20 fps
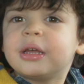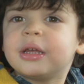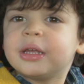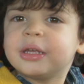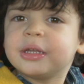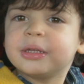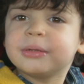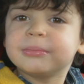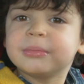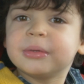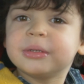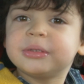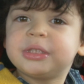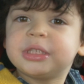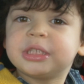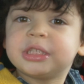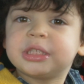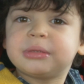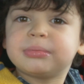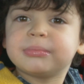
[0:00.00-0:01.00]

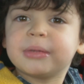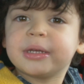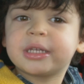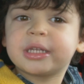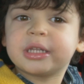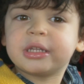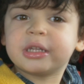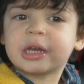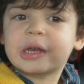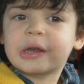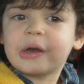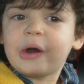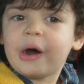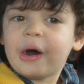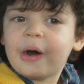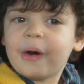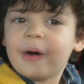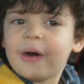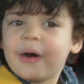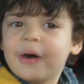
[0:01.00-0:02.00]
Musk is making a
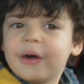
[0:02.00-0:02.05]
car.